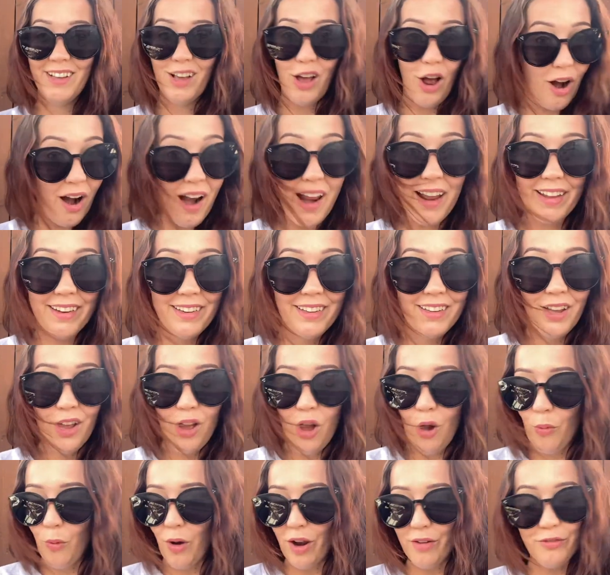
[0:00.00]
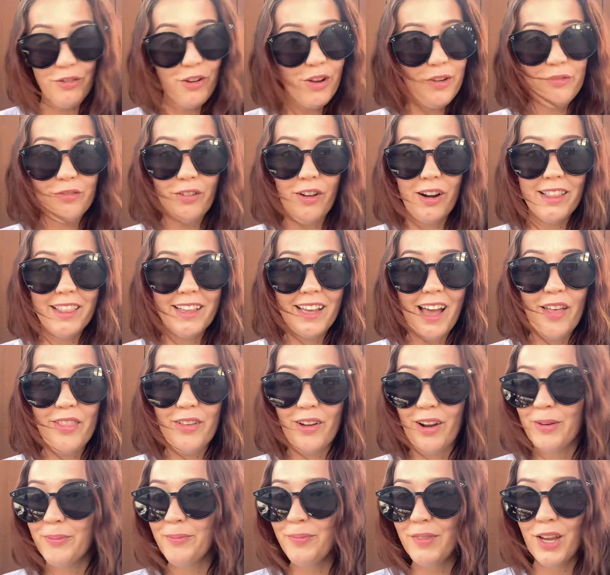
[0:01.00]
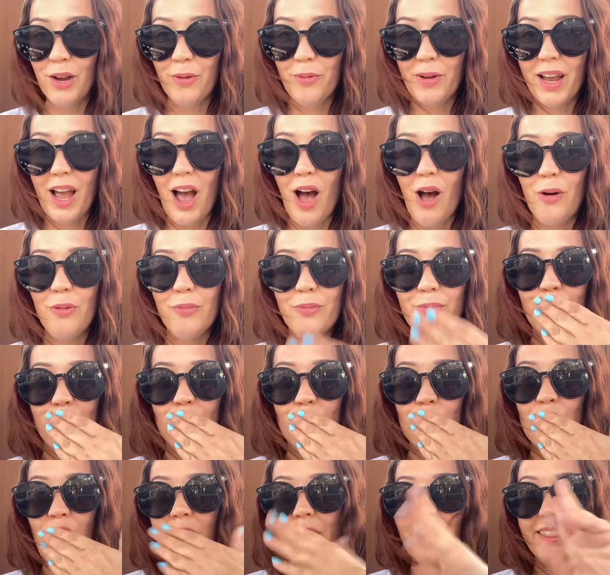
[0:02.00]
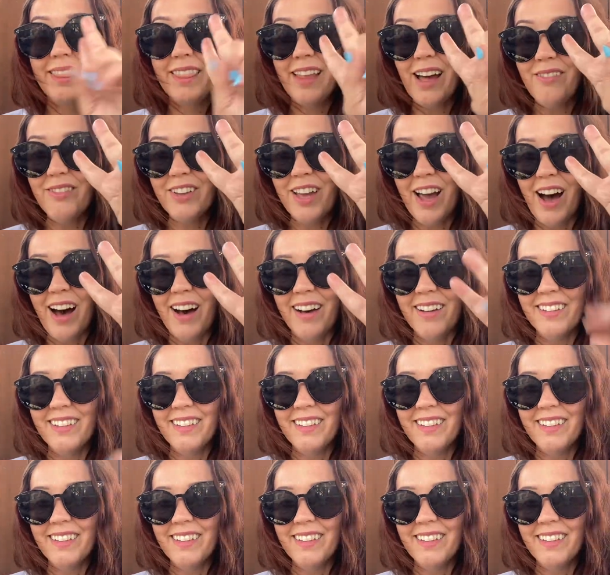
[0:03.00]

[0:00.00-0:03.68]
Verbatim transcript: all right one foot in front of the other here we go love y'all